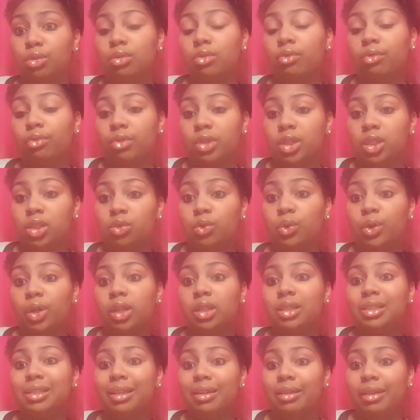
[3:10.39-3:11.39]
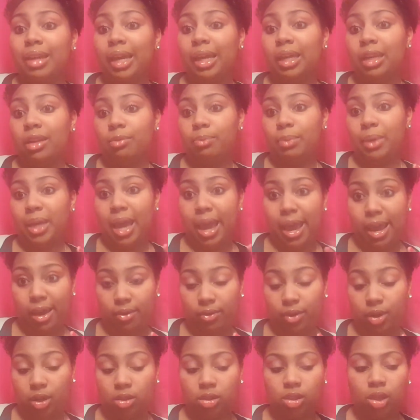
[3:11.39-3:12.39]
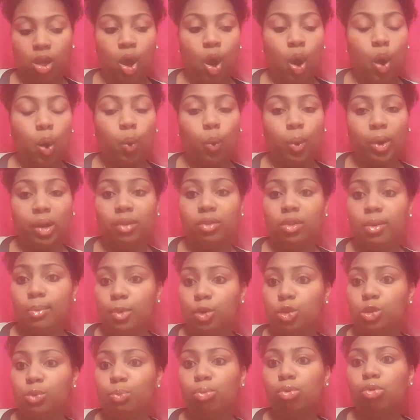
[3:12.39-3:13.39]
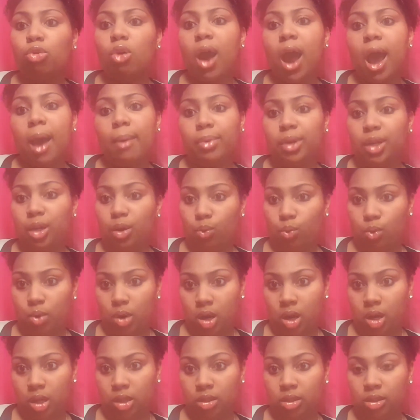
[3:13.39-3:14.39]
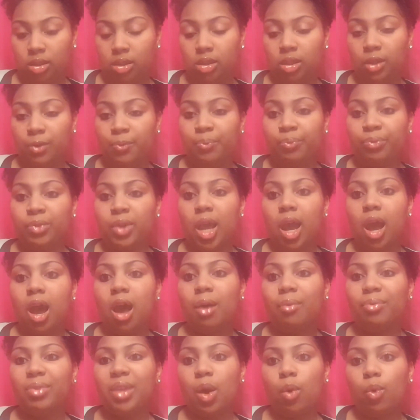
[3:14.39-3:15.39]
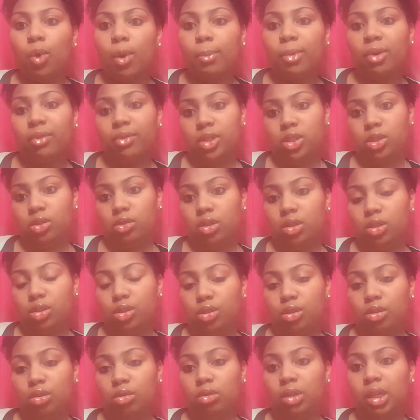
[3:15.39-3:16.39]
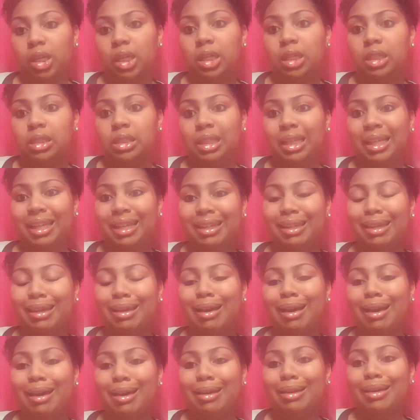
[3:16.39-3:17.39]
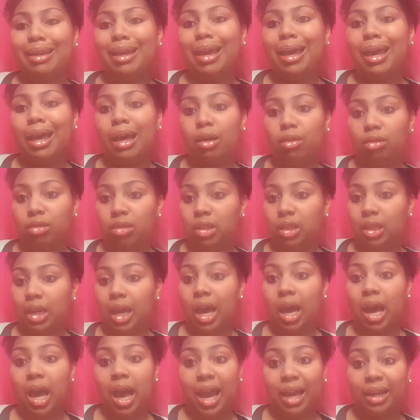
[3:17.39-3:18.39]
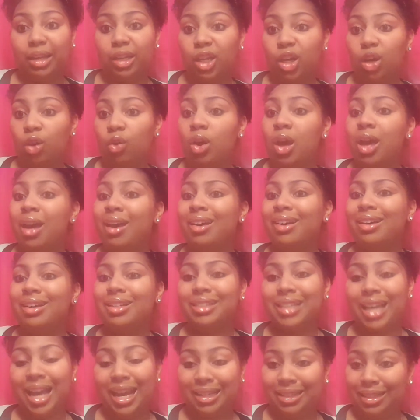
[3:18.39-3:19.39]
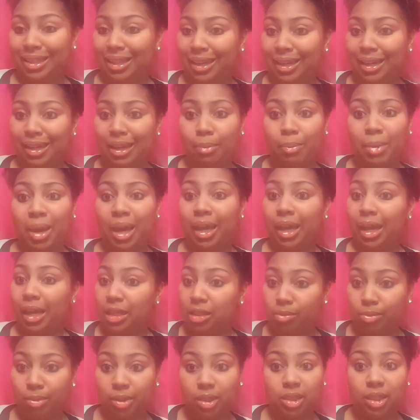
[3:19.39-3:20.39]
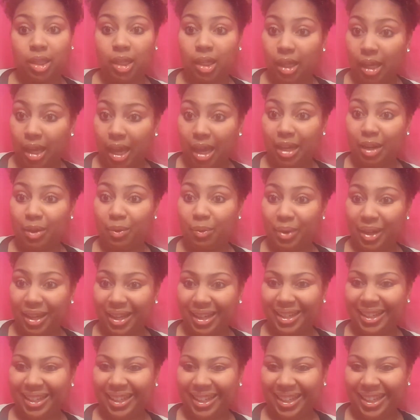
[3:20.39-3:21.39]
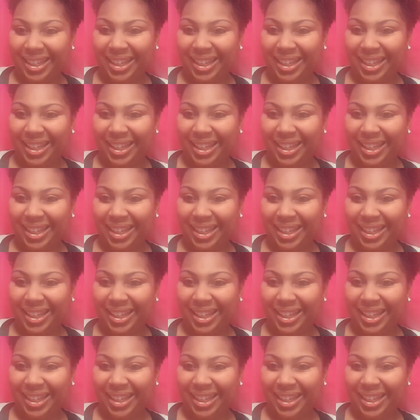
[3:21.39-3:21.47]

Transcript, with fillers: resort to negative behaviors. One of the most prominent ones um, that women resort to is eating unhealthy. I know because I did it, and my ass be steady gaining weight,